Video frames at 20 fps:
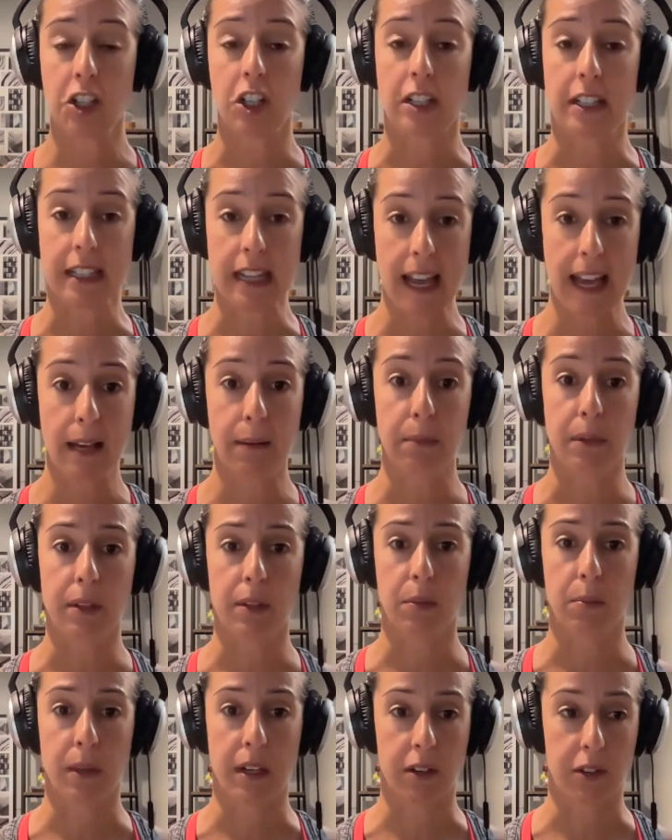in 10
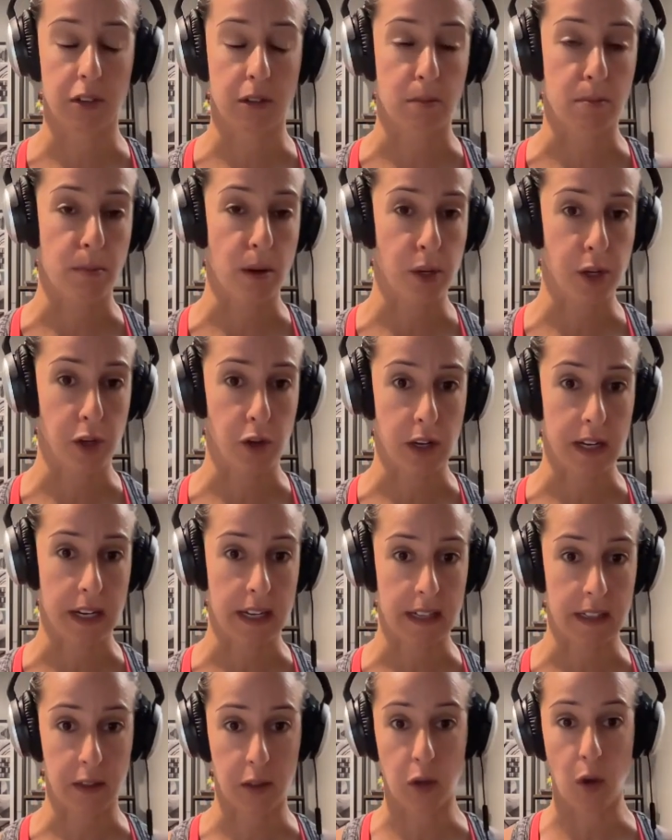millimeters of mercury
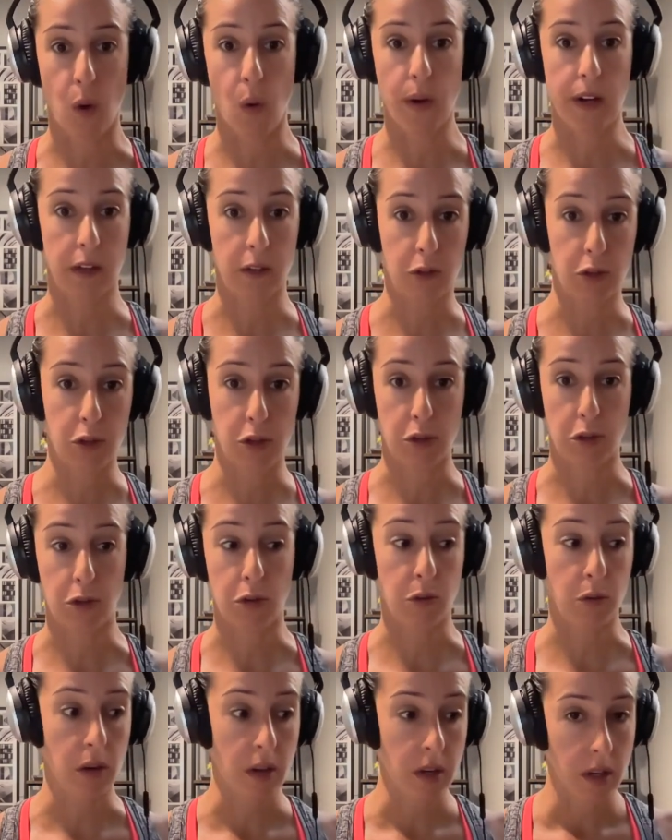is going
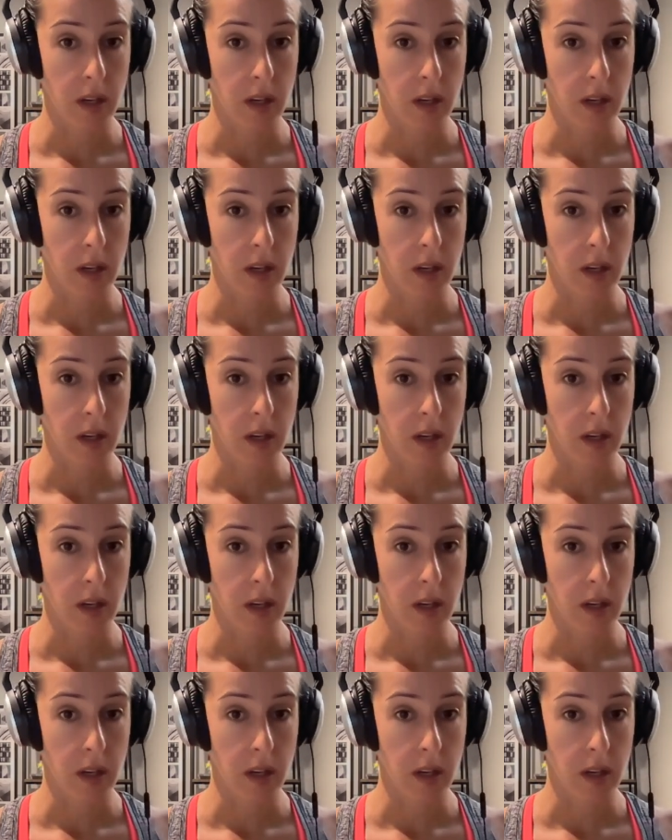to